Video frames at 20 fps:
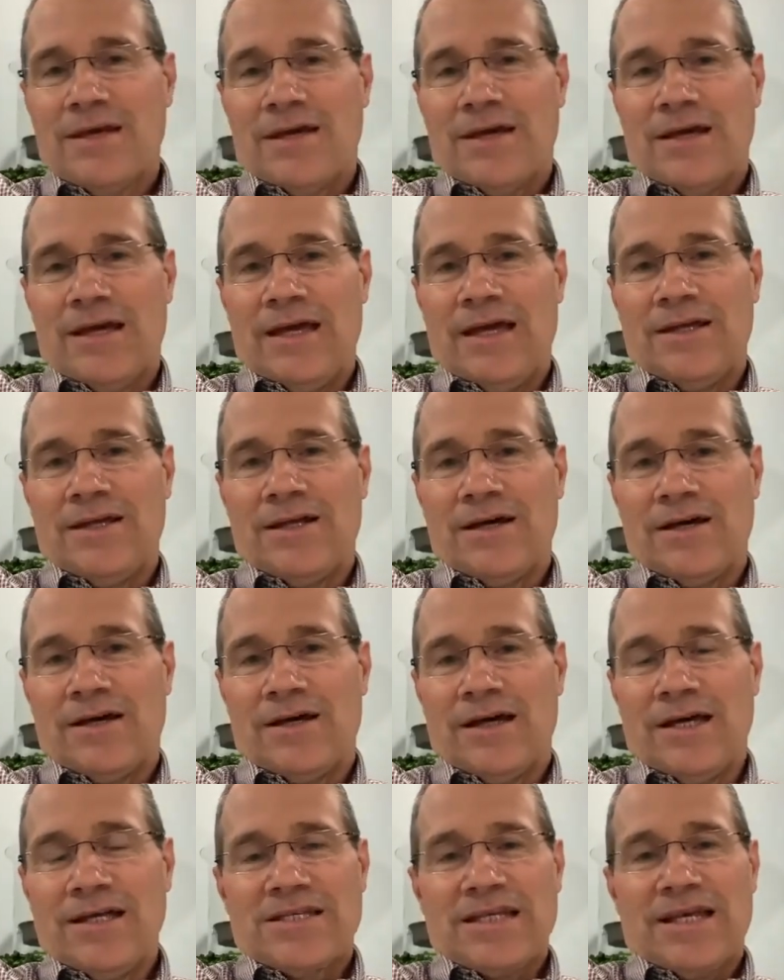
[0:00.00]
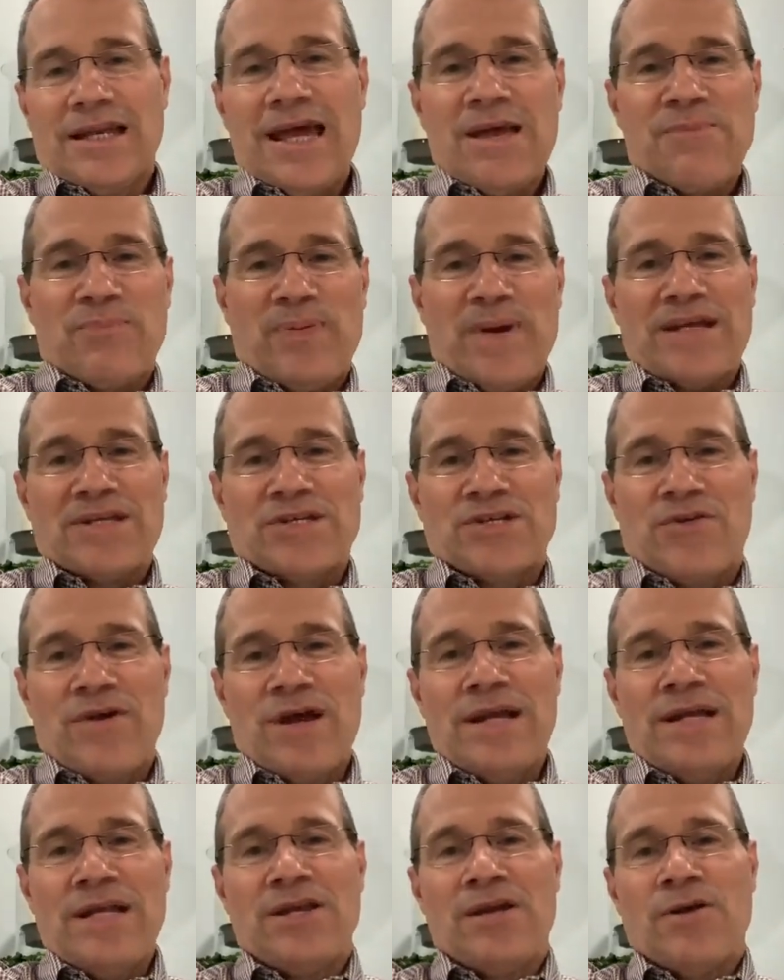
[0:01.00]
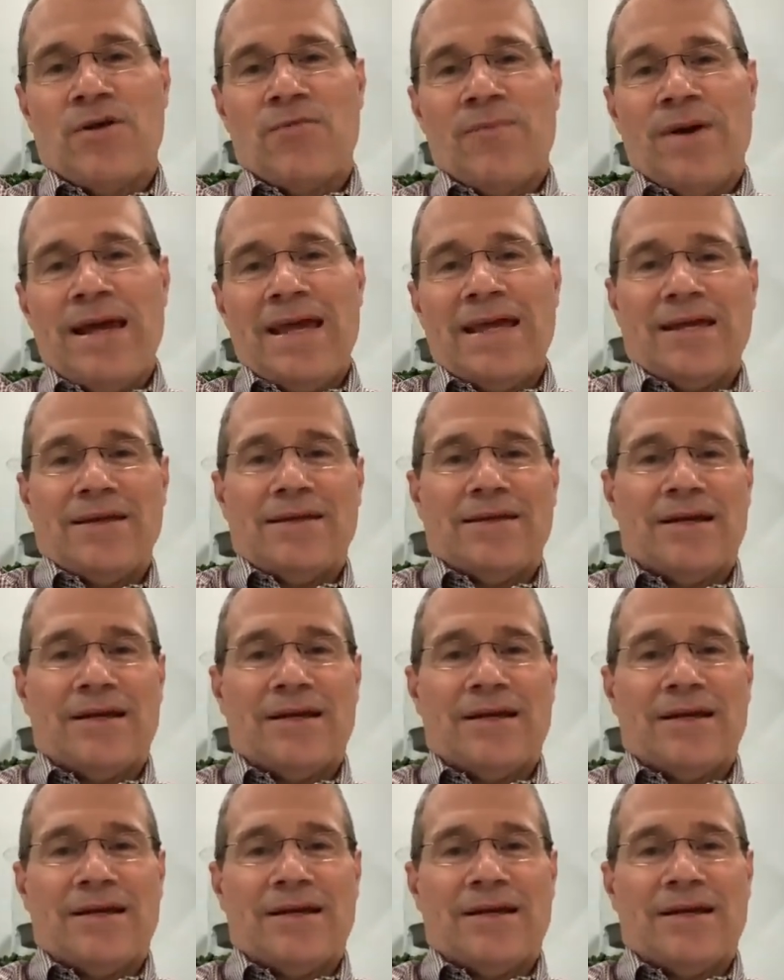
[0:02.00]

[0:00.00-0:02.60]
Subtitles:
And he said, hey, Pastor Randy, you going to make it?